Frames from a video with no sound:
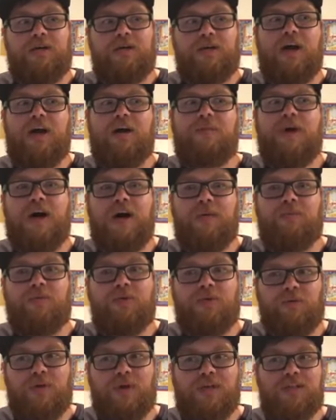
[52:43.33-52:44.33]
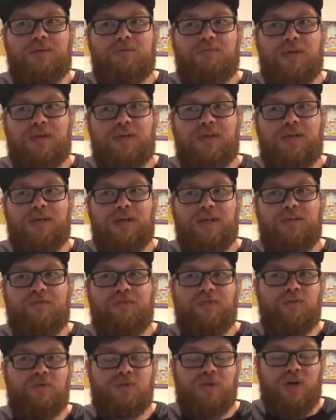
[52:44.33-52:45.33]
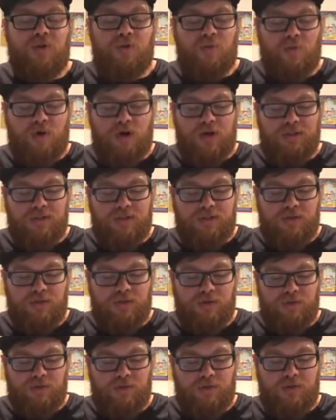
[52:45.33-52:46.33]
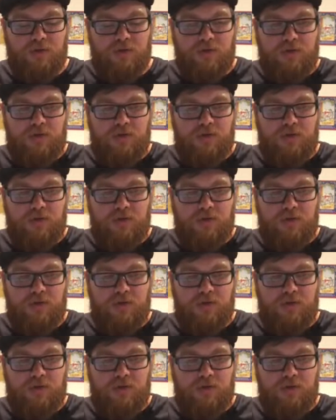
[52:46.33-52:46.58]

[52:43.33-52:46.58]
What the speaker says: come up with a recipe if you don't want to,